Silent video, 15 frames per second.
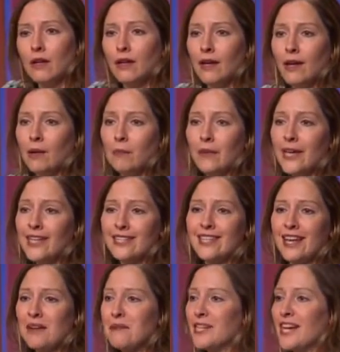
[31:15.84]
abyss.
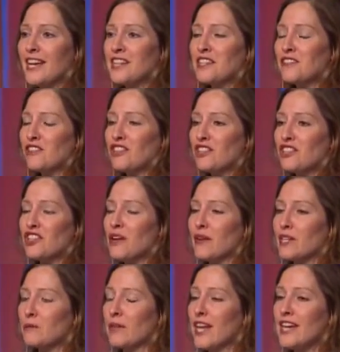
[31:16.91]
There's just no
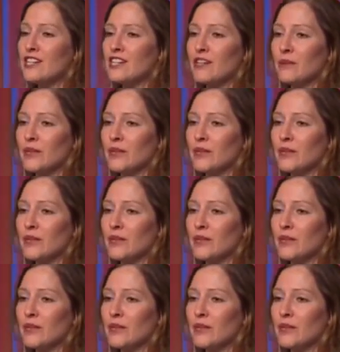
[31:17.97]
explanation